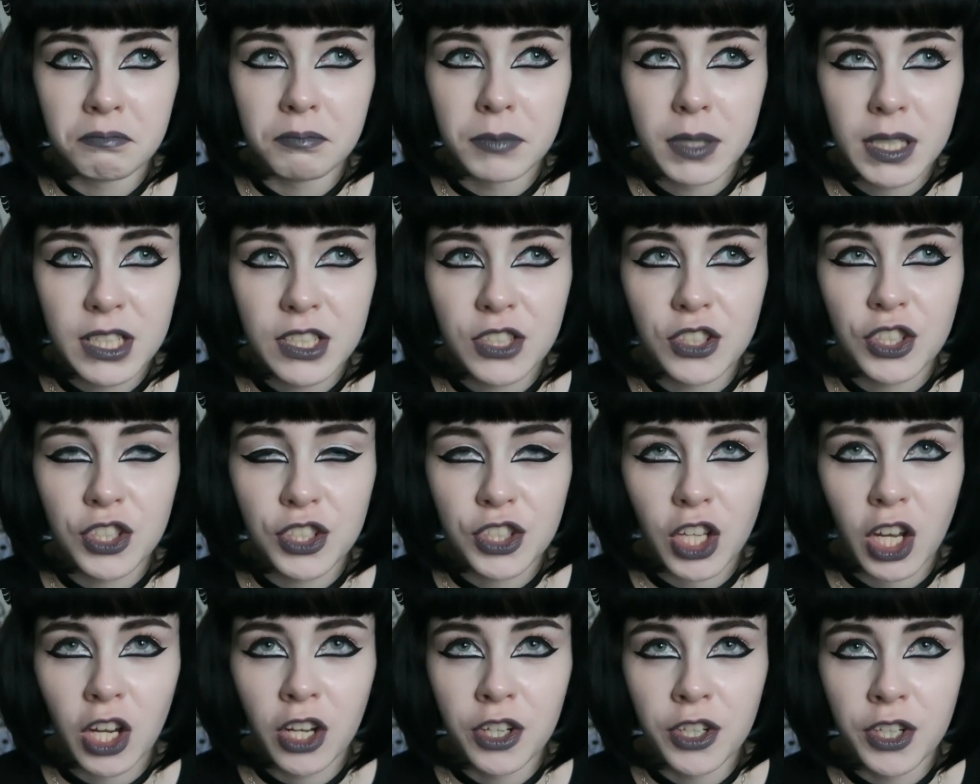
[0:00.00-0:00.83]

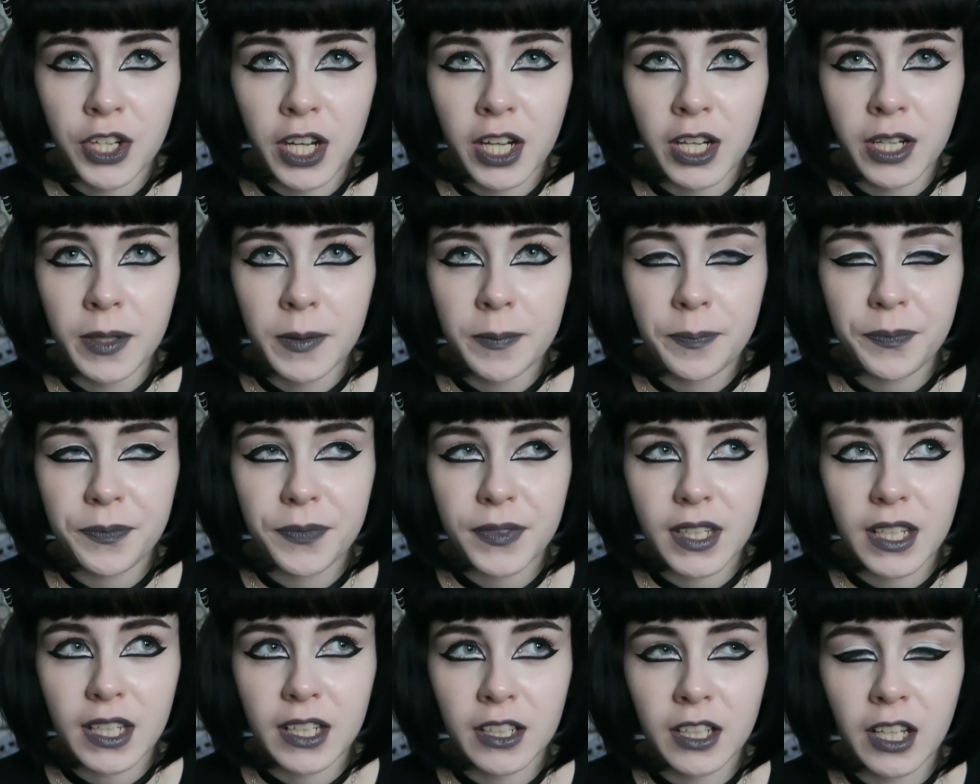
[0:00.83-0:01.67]
business owner,
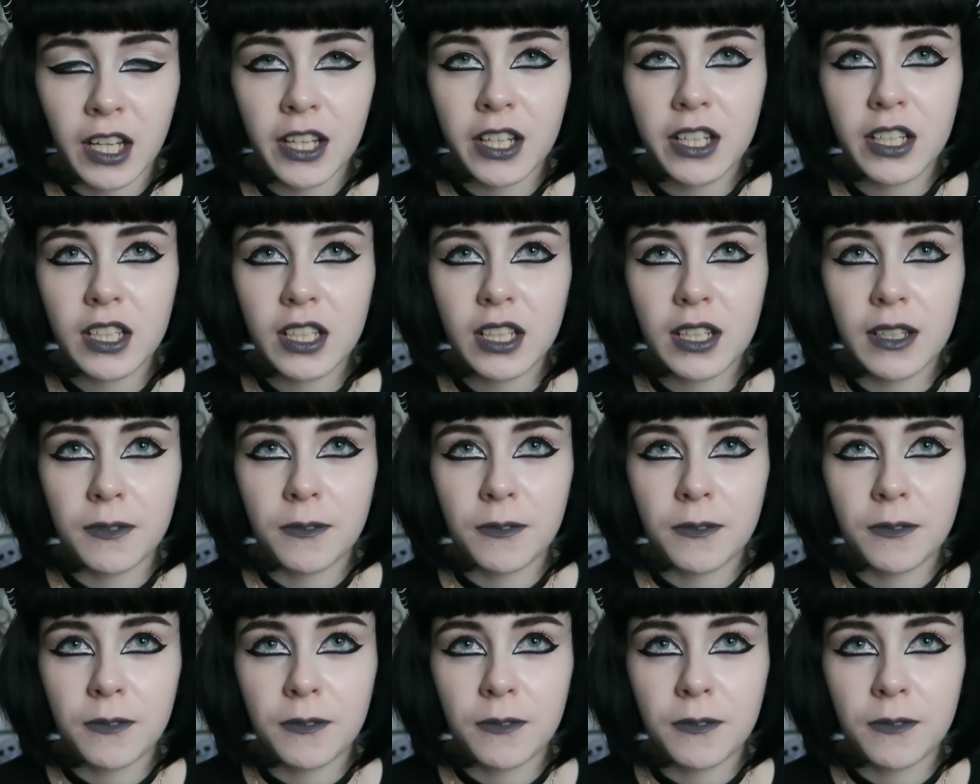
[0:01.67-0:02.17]
and like